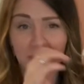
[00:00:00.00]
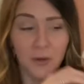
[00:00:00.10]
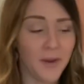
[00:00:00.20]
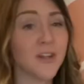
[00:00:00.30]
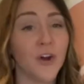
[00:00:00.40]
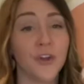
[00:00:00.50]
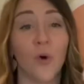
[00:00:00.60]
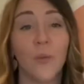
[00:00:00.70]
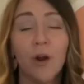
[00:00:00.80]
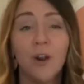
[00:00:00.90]
to. I tell
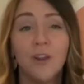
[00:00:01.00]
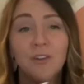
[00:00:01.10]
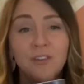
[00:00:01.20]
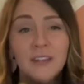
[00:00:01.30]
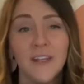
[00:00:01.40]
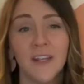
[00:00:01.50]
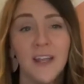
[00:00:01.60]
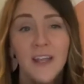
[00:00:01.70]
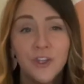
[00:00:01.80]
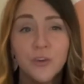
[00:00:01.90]
y'all, we are using
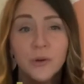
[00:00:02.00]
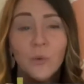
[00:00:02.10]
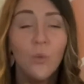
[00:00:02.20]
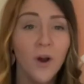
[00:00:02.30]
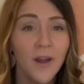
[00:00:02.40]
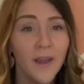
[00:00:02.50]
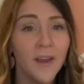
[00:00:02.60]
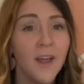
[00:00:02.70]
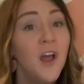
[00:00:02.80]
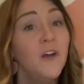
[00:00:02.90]
History
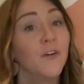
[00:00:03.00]
1